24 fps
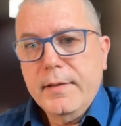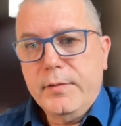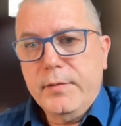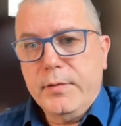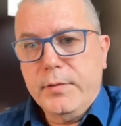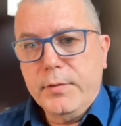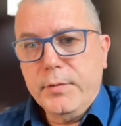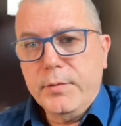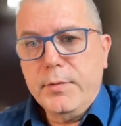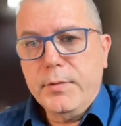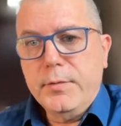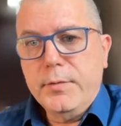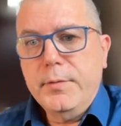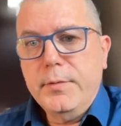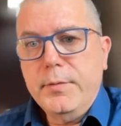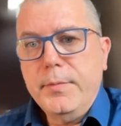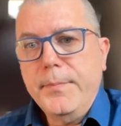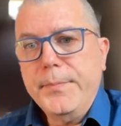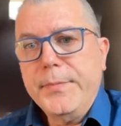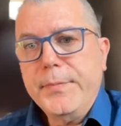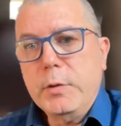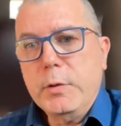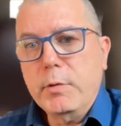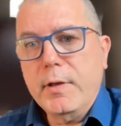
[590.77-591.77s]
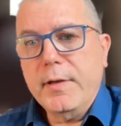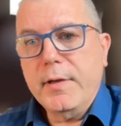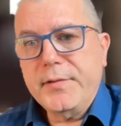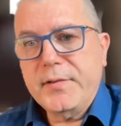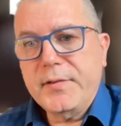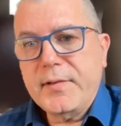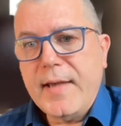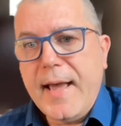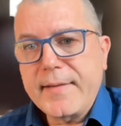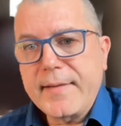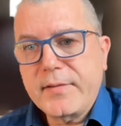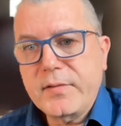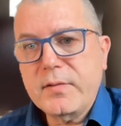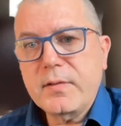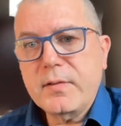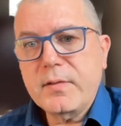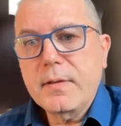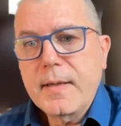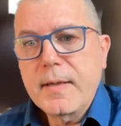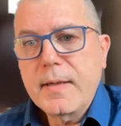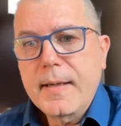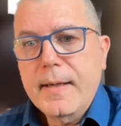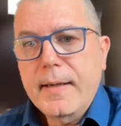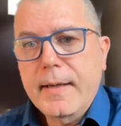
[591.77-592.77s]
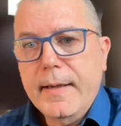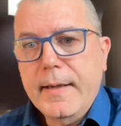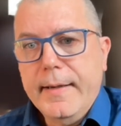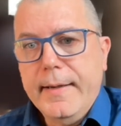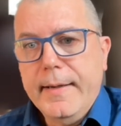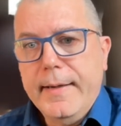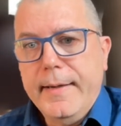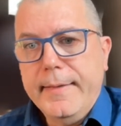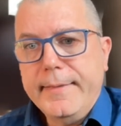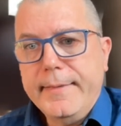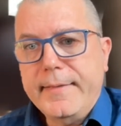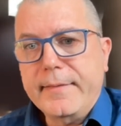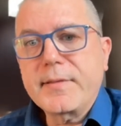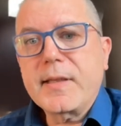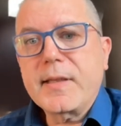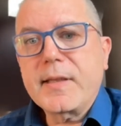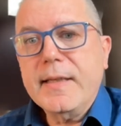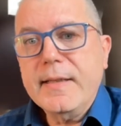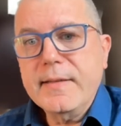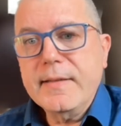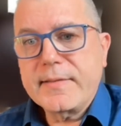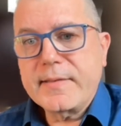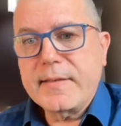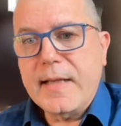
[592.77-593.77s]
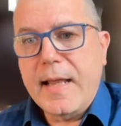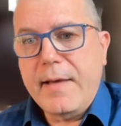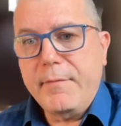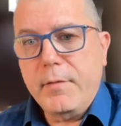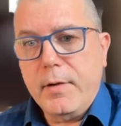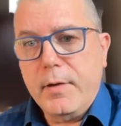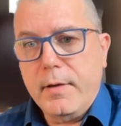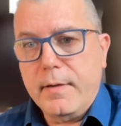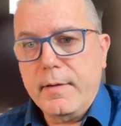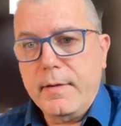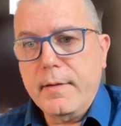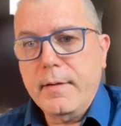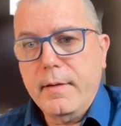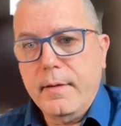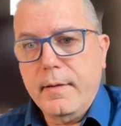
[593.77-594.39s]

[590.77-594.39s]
to assess the skills level,